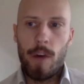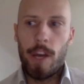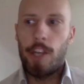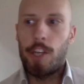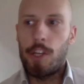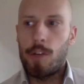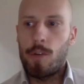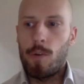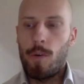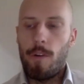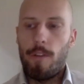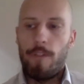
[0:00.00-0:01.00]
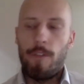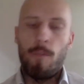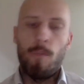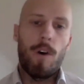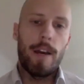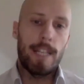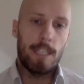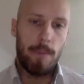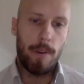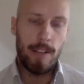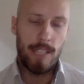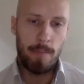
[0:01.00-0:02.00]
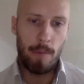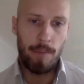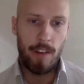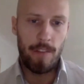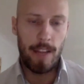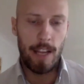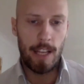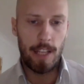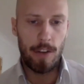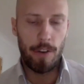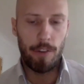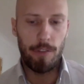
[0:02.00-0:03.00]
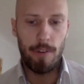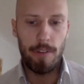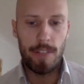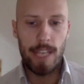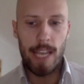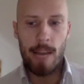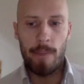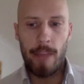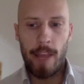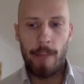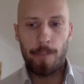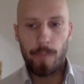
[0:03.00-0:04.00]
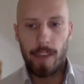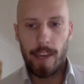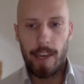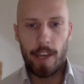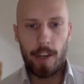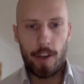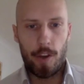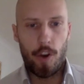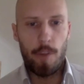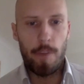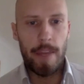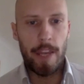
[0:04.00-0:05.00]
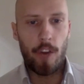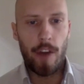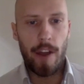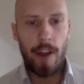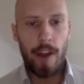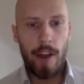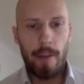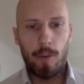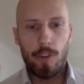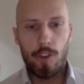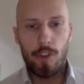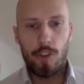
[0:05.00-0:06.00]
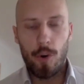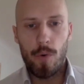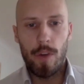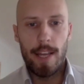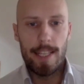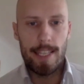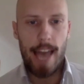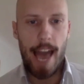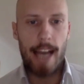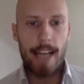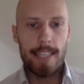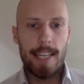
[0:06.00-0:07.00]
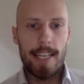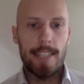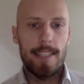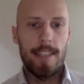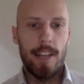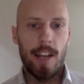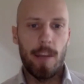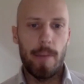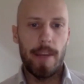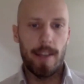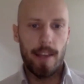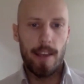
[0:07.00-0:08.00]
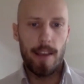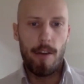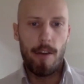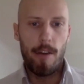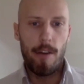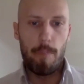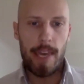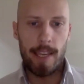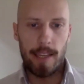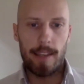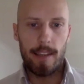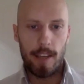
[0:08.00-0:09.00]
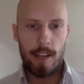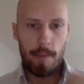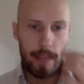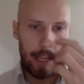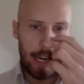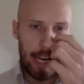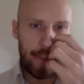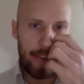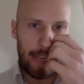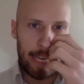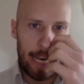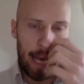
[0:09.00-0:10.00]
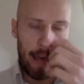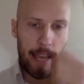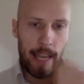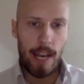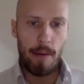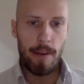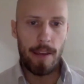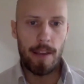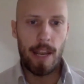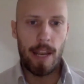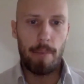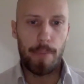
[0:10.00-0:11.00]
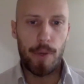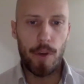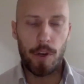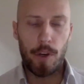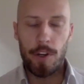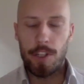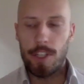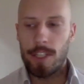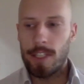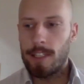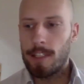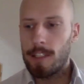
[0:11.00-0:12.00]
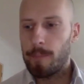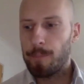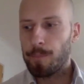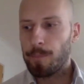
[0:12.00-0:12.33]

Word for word: And I knew from what experience my brother had gone through at TM that it could be an incredible tool to access, you know what I mean, being kind of I mean, living in that in that in that pure consciousness.